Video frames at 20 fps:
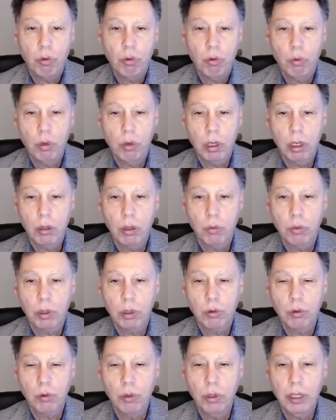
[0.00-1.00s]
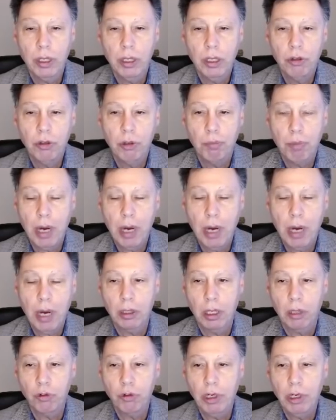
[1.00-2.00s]
were recruited into
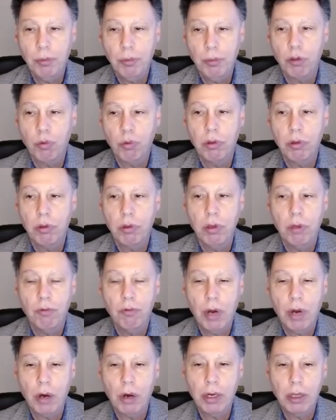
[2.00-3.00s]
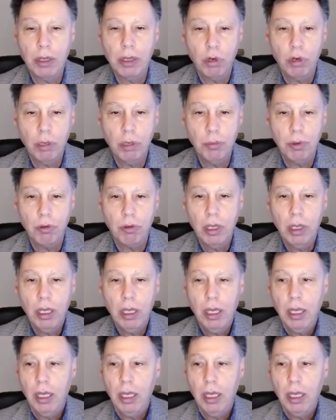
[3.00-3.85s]
parallel treatments with various treatments,